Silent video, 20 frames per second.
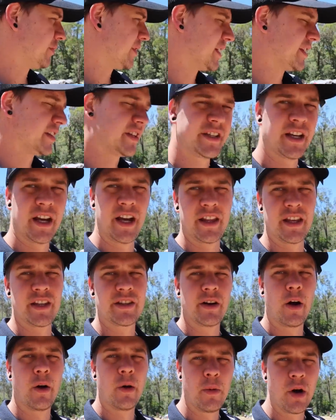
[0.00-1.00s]
what we understand,
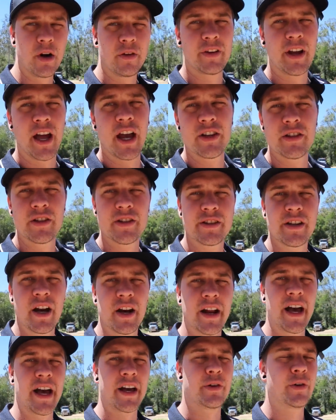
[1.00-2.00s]
there's no modifications
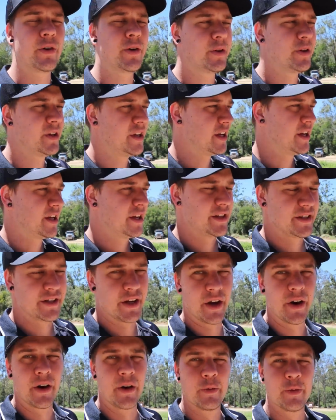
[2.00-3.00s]
done at all.
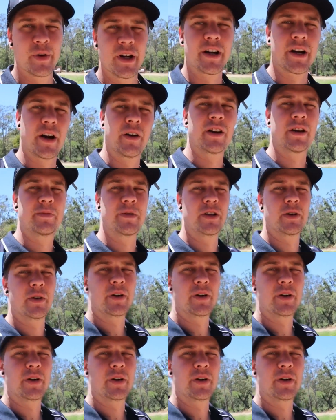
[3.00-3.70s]
So we are going to be